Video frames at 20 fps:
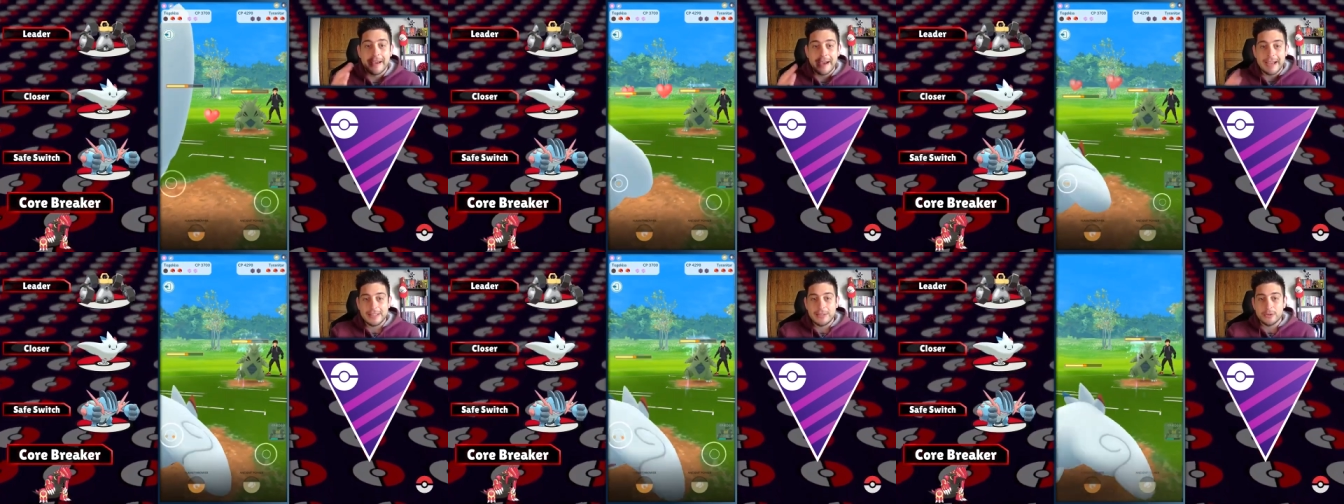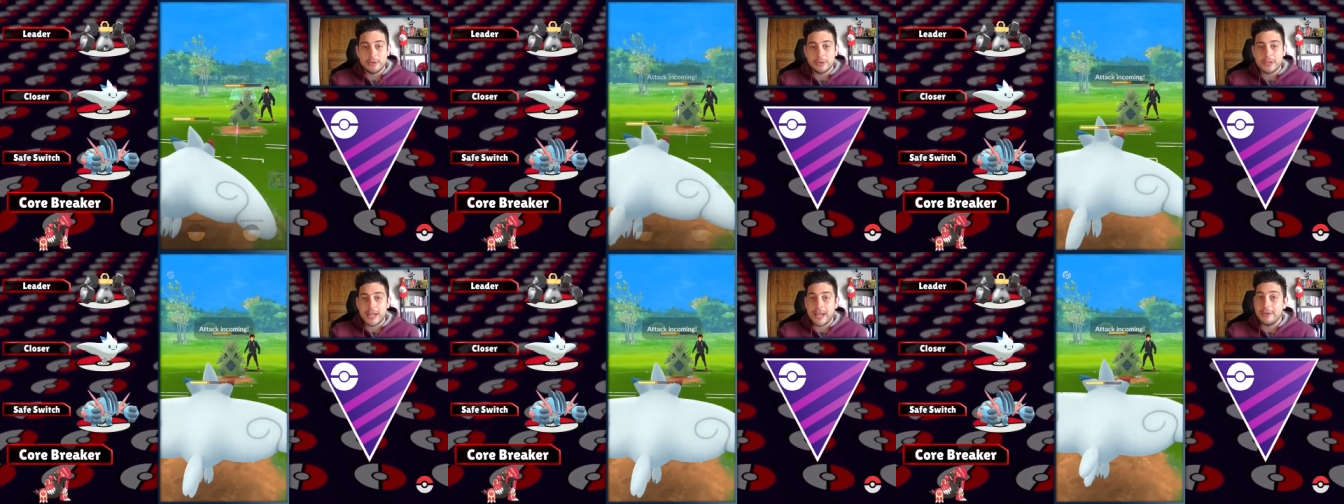
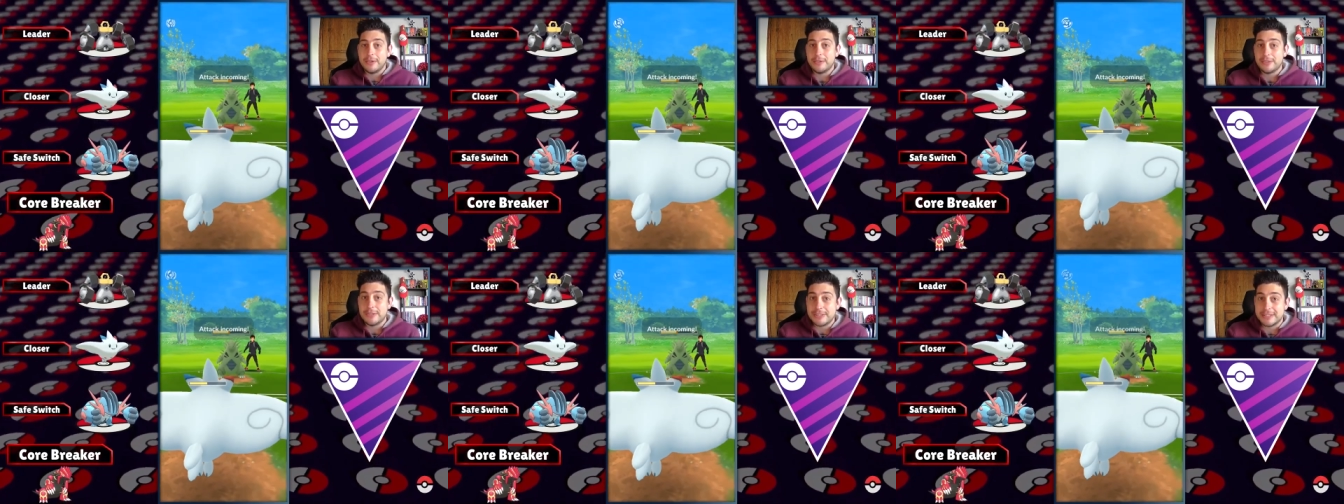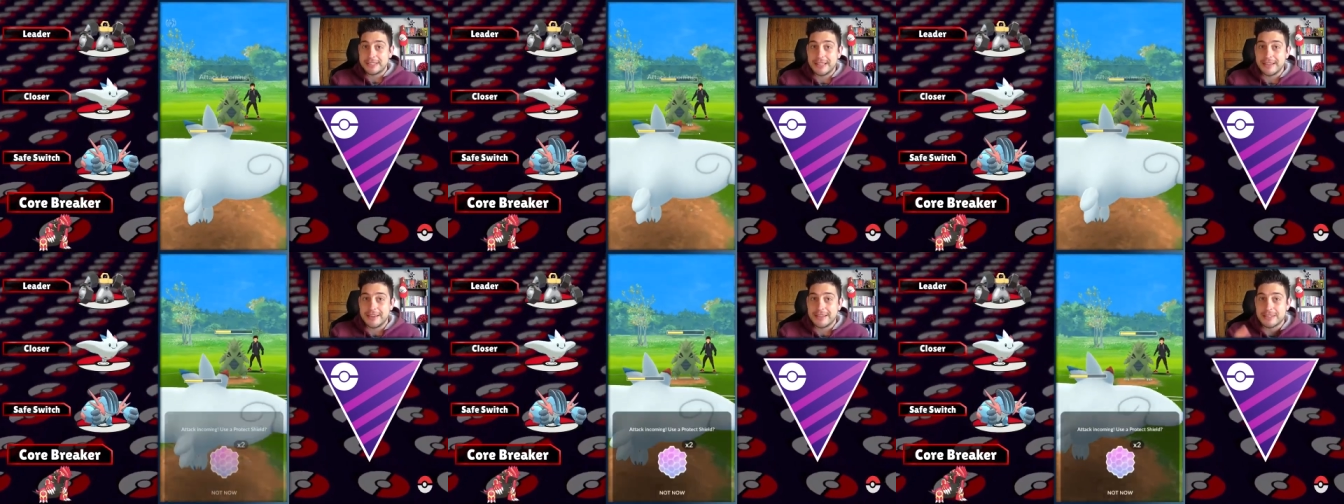Hydro Cannon,
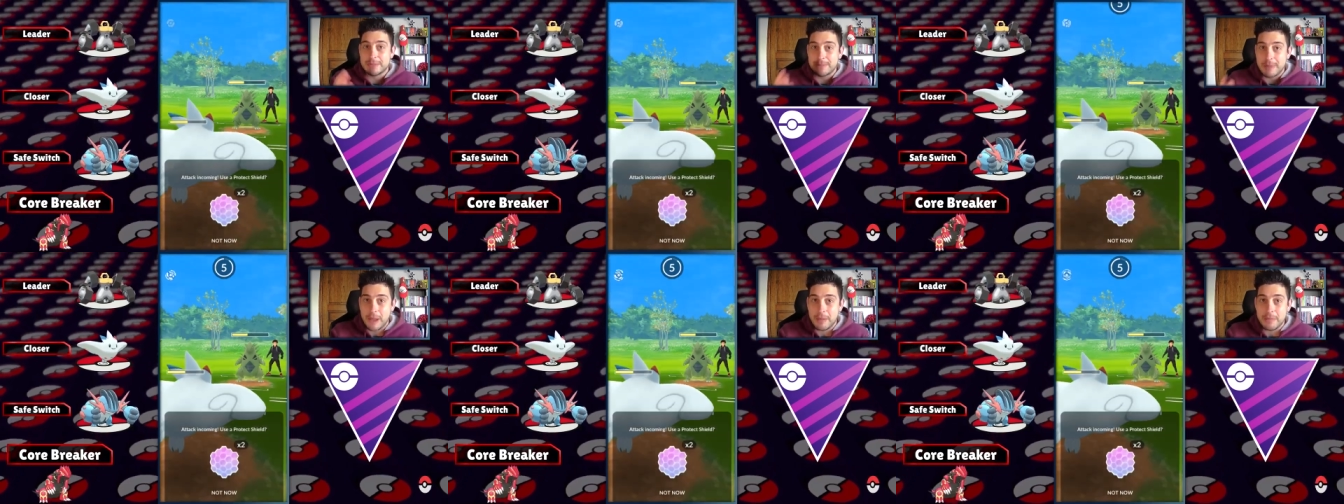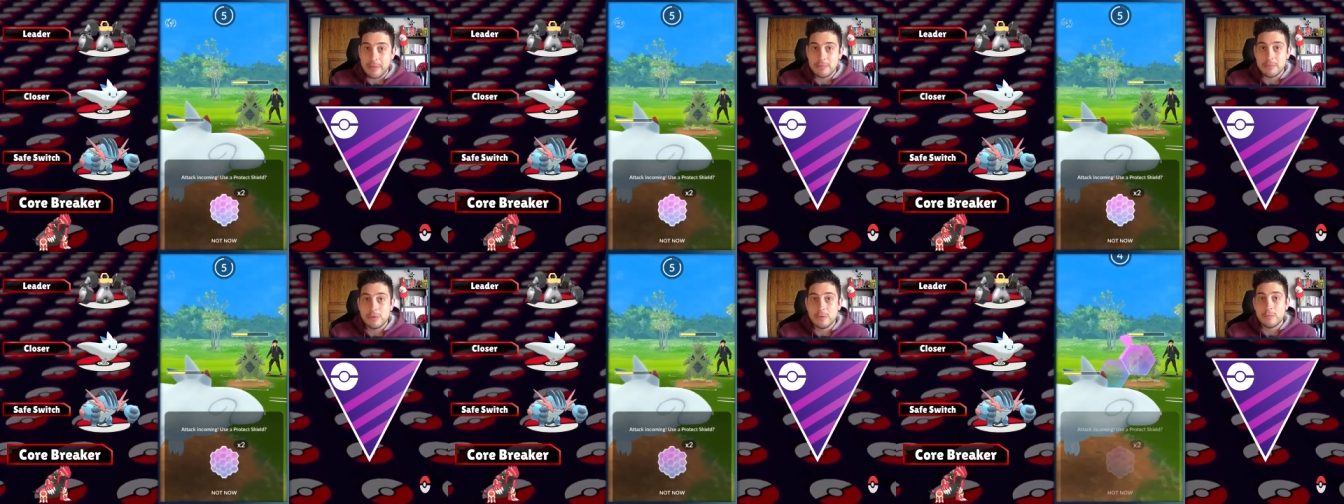still a
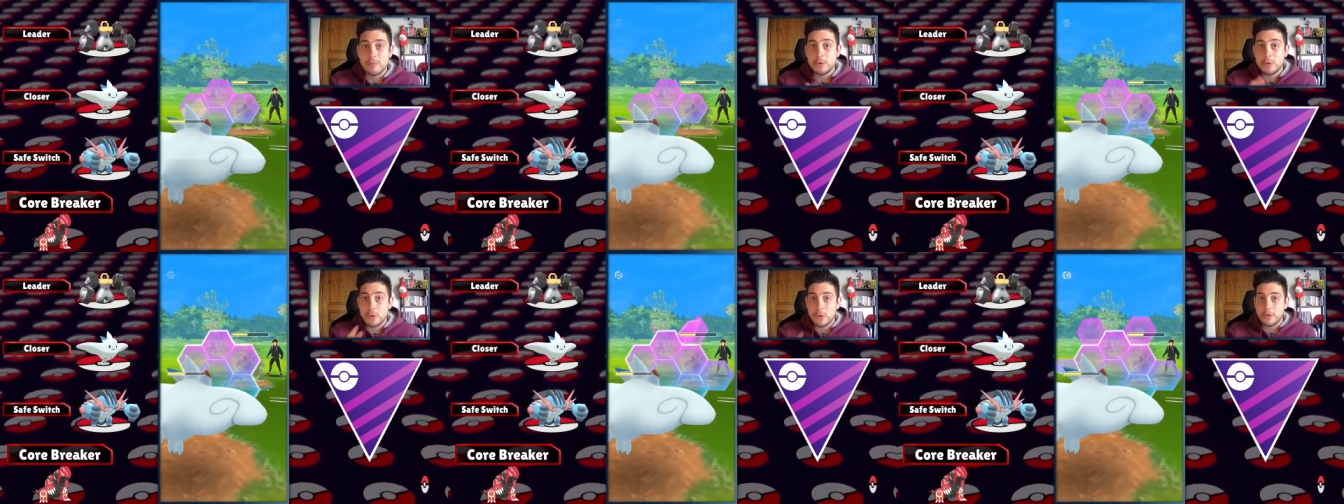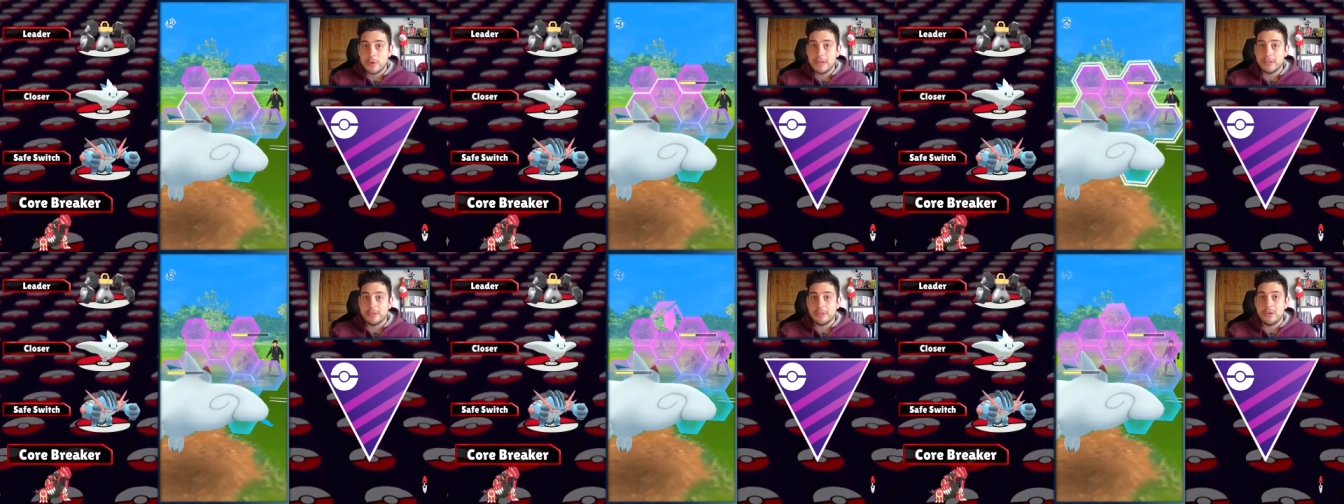spammy move, you
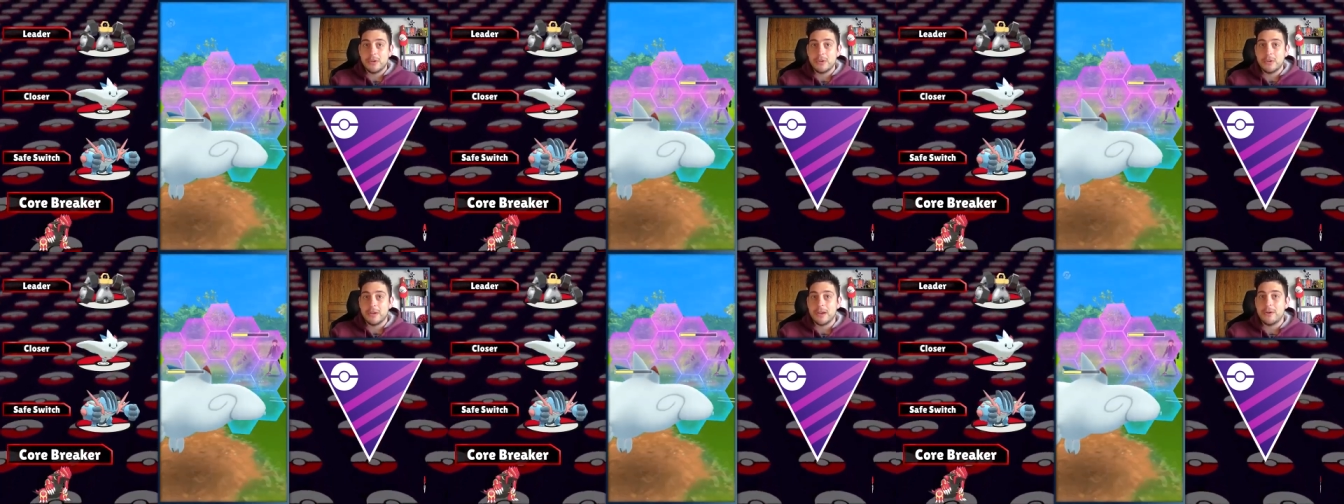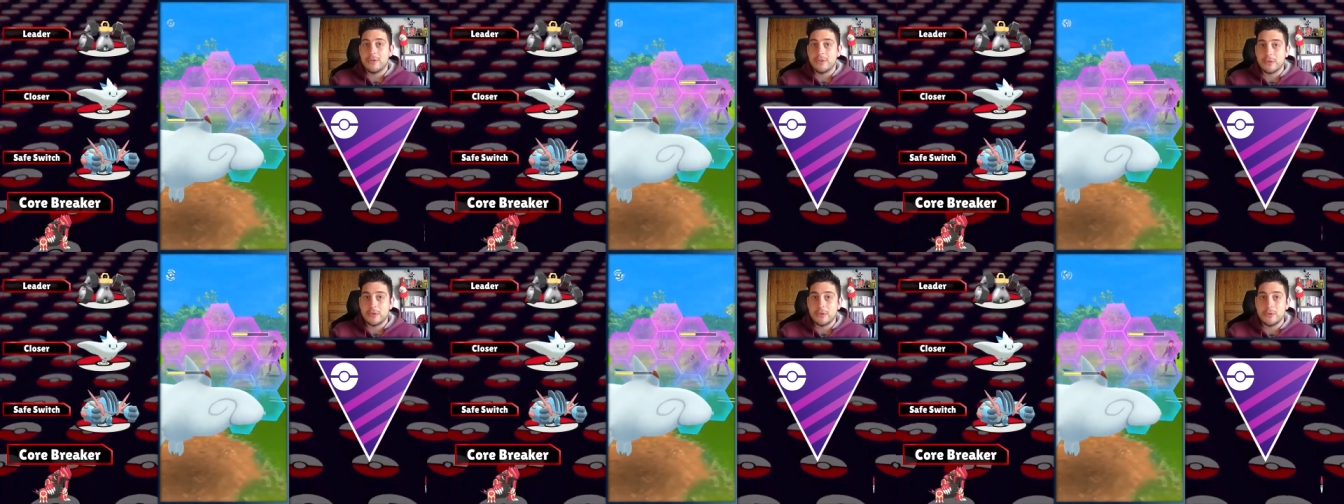already know how cool